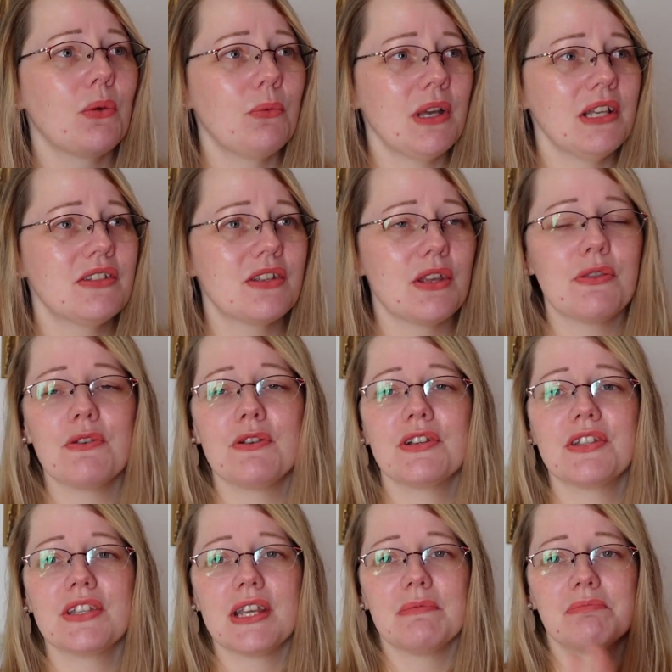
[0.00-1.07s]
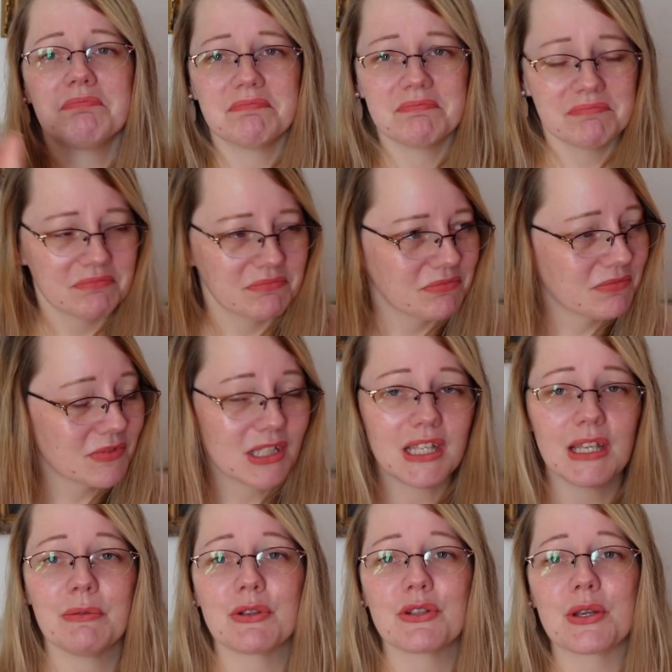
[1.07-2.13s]
Wednesday, Thursday,
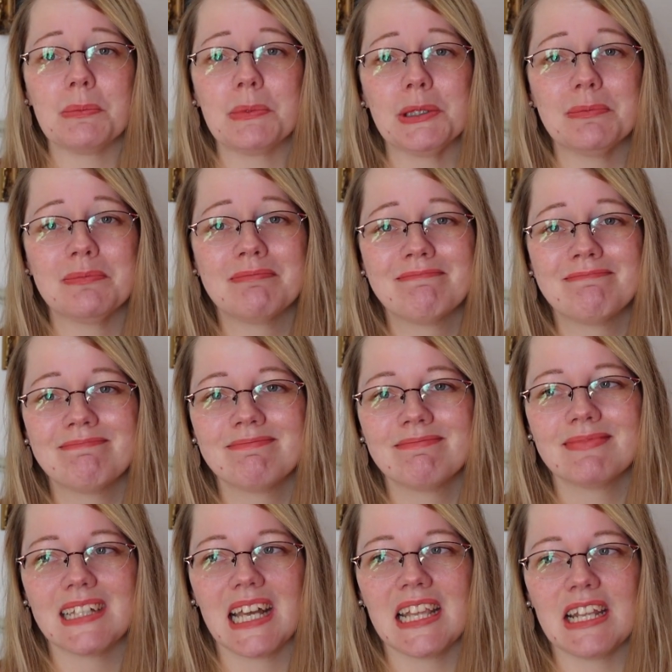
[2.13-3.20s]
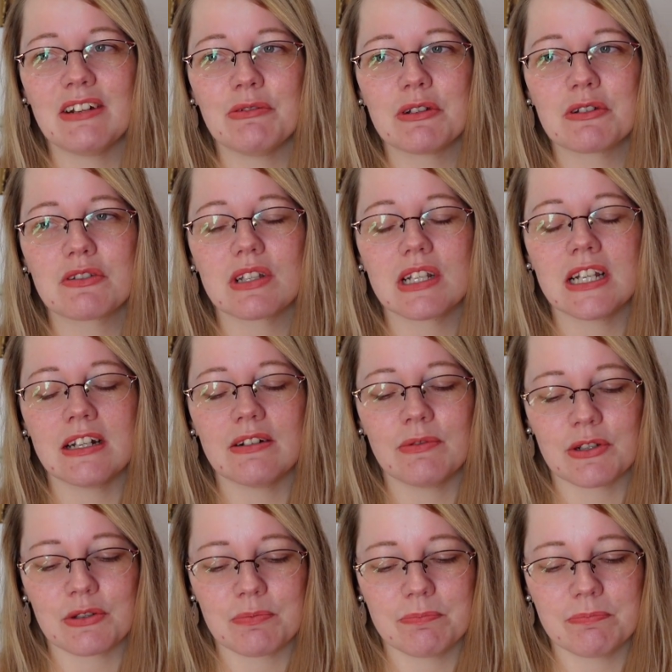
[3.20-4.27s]
it was summer. And then
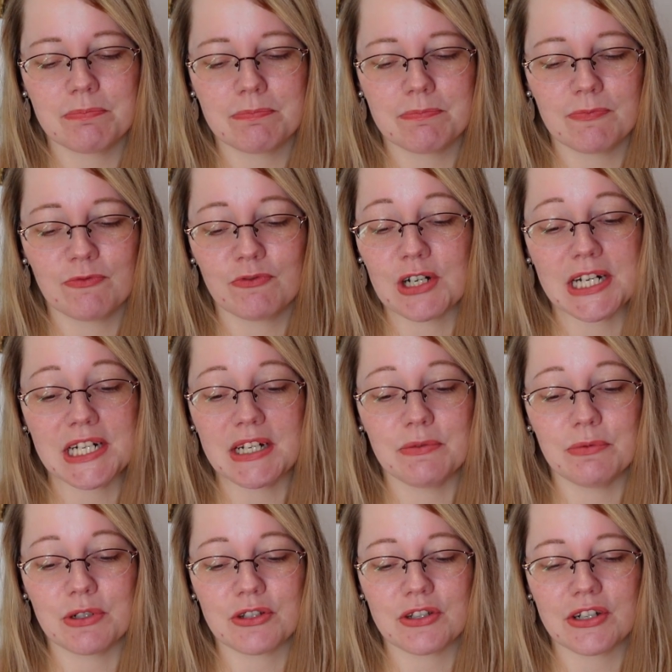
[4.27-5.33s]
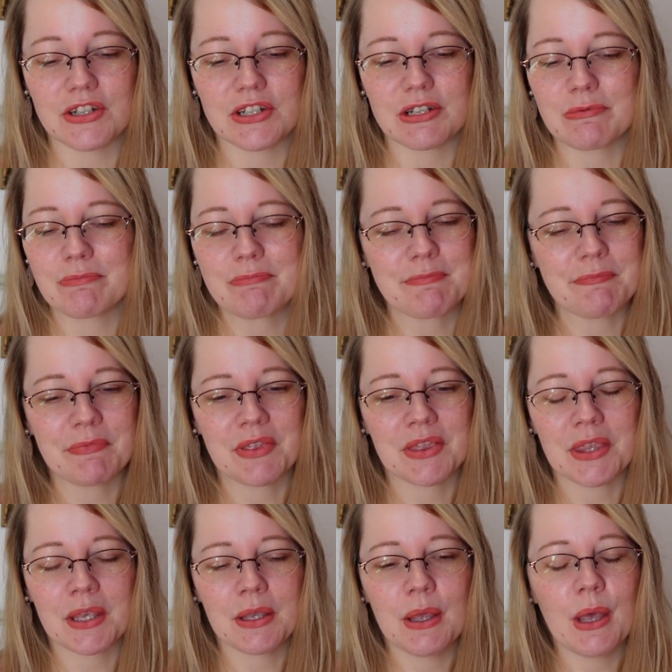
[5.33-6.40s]
Friday was just
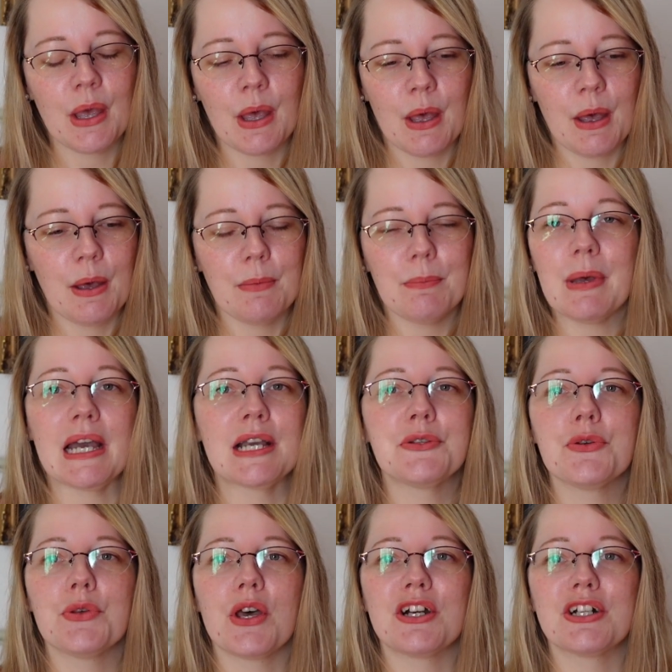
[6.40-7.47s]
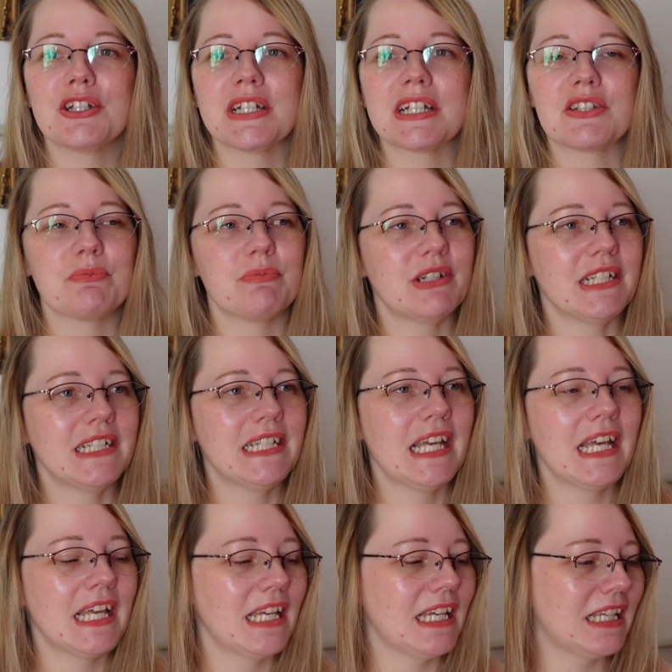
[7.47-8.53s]
back to the Arctic spring.
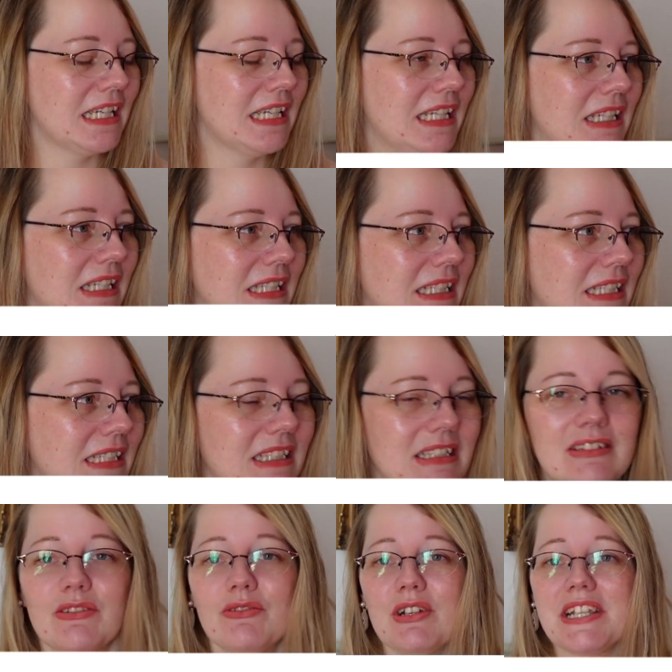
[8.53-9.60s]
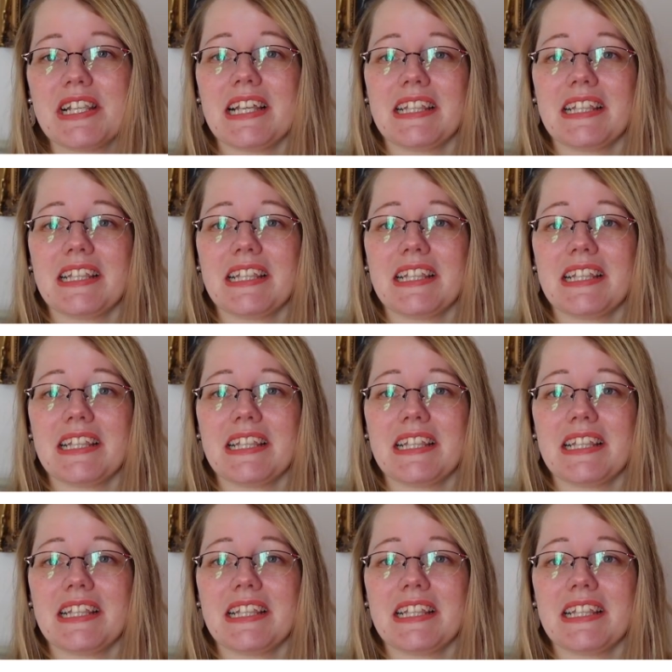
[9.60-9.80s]
Dressed